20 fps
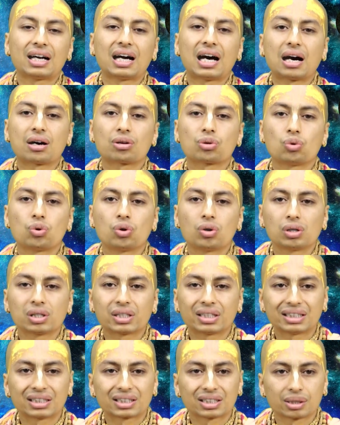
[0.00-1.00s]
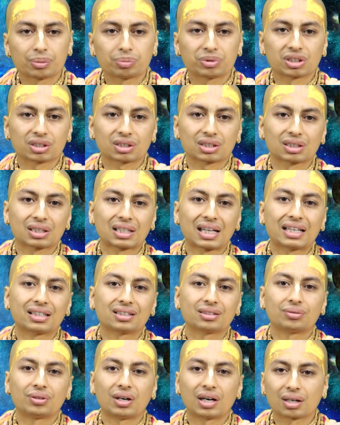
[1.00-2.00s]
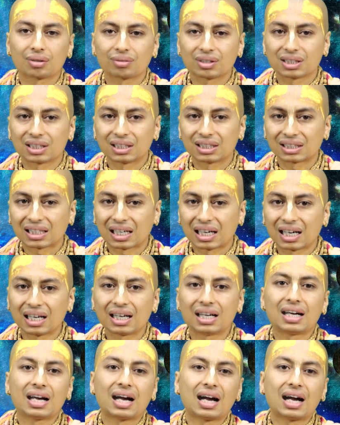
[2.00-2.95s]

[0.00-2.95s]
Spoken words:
our old scriptures like the Bhagavad Gita,